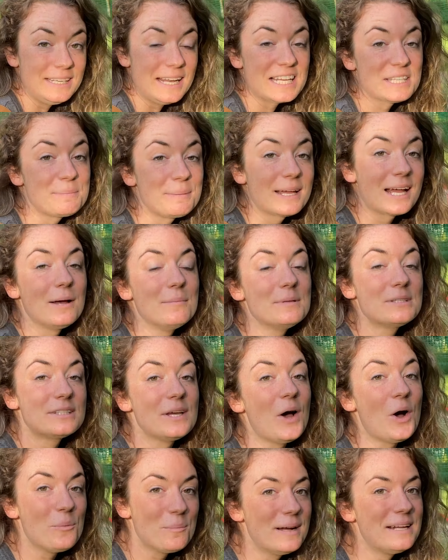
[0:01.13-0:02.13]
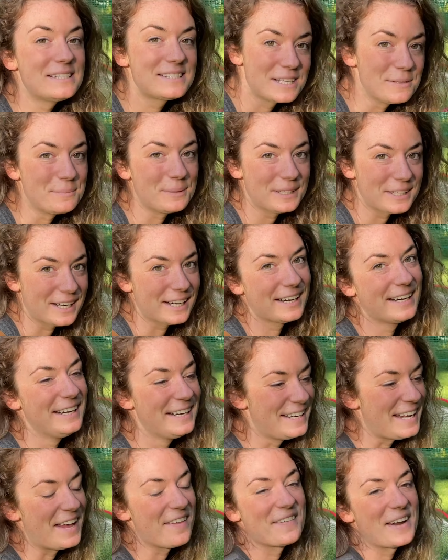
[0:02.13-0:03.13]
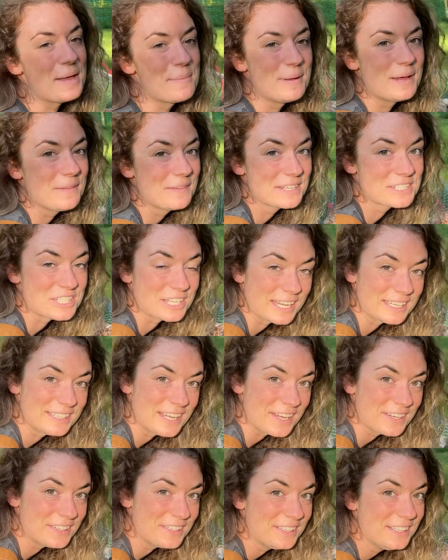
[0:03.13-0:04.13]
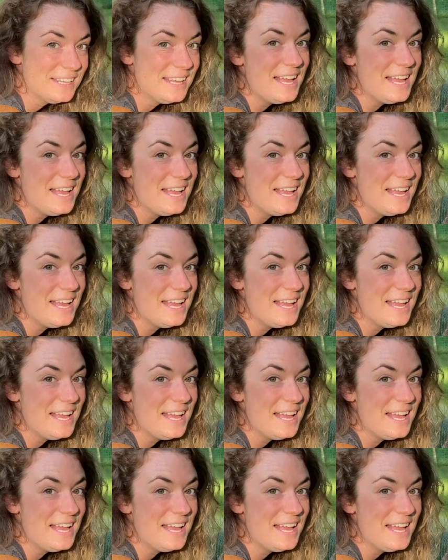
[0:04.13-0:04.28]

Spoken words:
has become so much simpler now that I built this chicken tunnel,